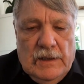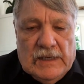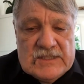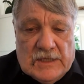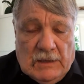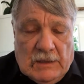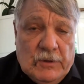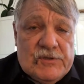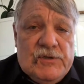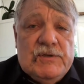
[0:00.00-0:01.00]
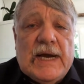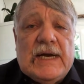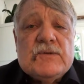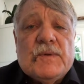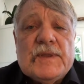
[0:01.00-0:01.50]
I said, I'll put 2
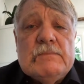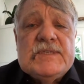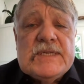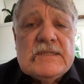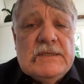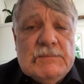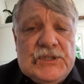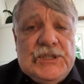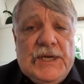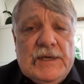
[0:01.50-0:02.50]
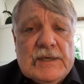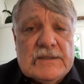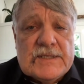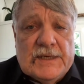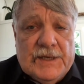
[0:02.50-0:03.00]
guys with M60 machine
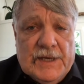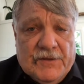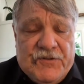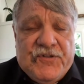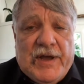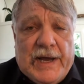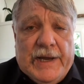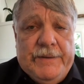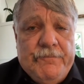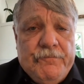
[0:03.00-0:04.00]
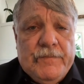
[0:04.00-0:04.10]
guns on the other side.